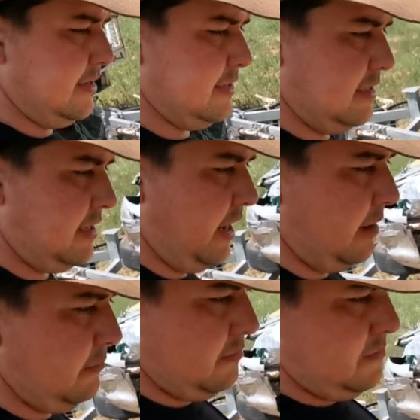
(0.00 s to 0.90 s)
as the
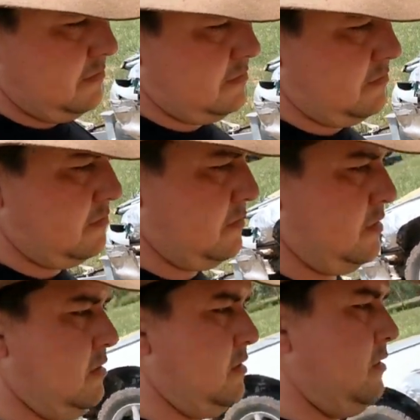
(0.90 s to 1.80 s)
team
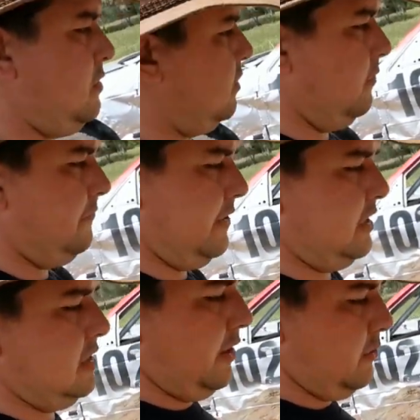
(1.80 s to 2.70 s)
all
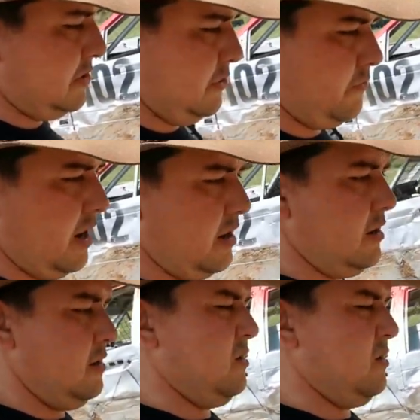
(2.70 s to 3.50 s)
finished and they all still run.